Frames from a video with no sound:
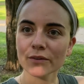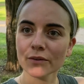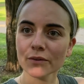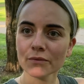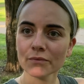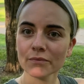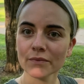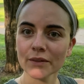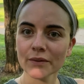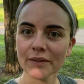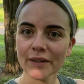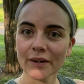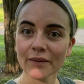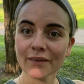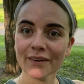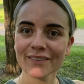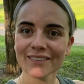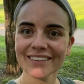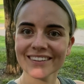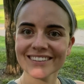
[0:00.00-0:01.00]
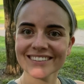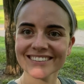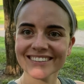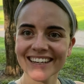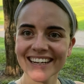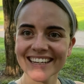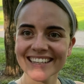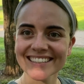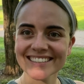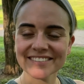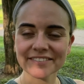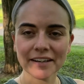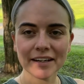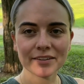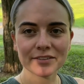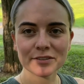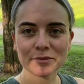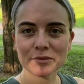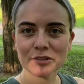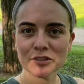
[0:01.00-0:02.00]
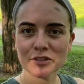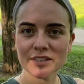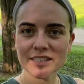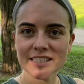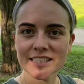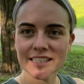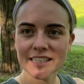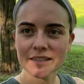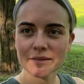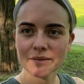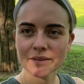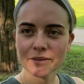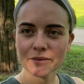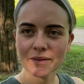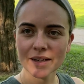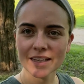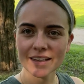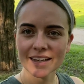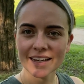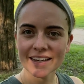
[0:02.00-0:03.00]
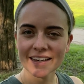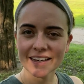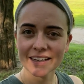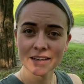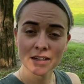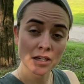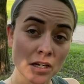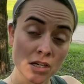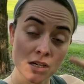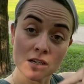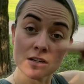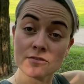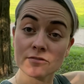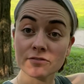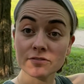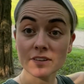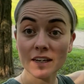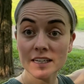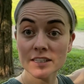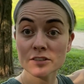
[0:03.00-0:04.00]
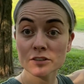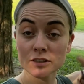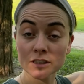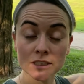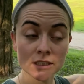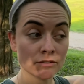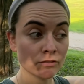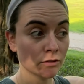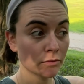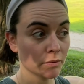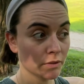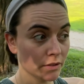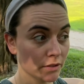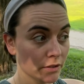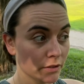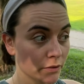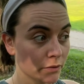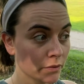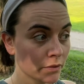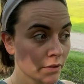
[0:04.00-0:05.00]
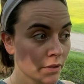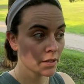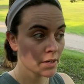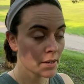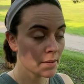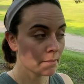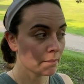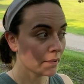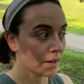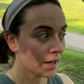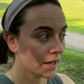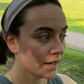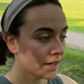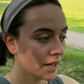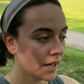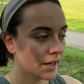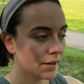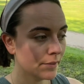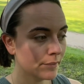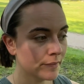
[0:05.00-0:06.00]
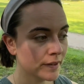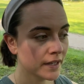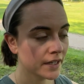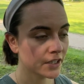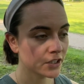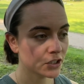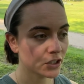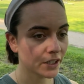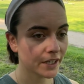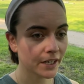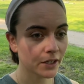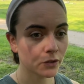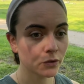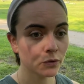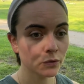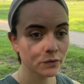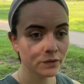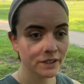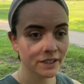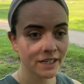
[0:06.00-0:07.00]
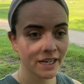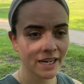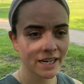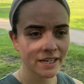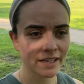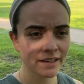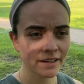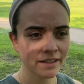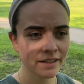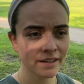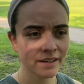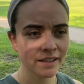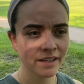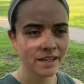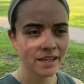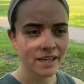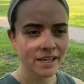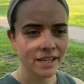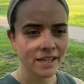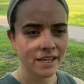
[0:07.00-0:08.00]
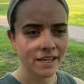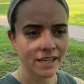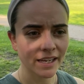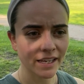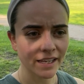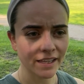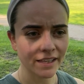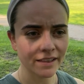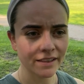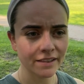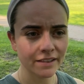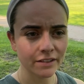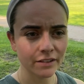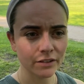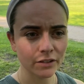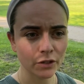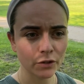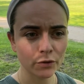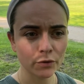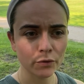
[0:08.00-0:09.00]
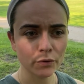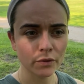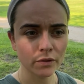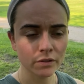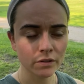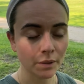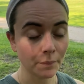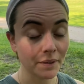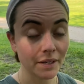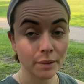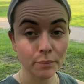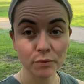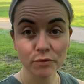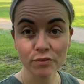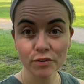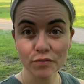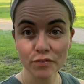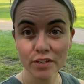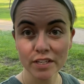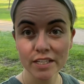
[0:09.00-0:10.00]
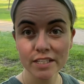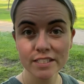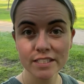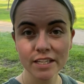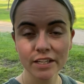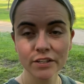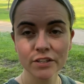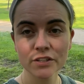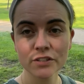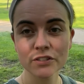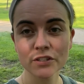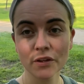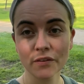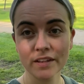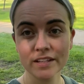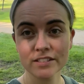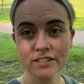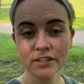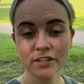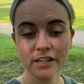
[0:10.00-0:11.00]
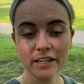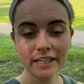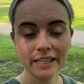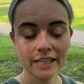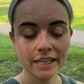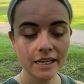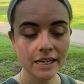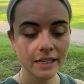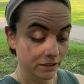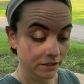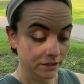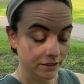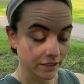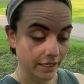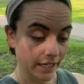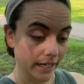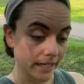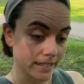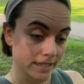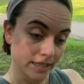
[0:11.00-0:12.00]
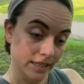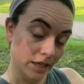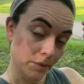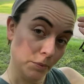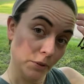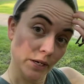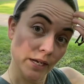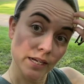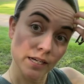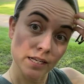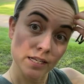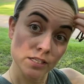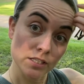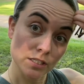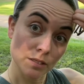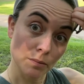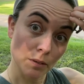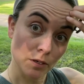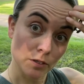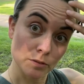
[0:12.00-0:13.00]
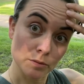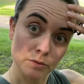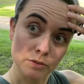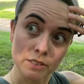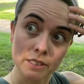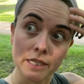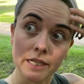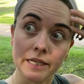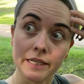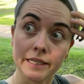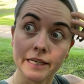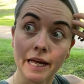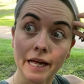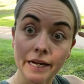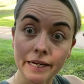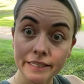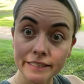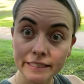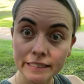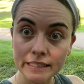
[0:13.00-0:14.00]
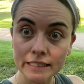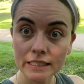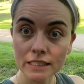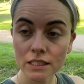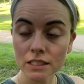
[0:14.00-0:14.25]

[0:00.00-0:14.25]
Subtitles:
Oh, there we go. Oh, there's Grace. Wow, so much you can see with the right lighting. Flies are everywhere though, but it should get cool in the night in the upper 50s, so that's good. Today's in the upper 80s. Tomorrow's supposed to hit 90.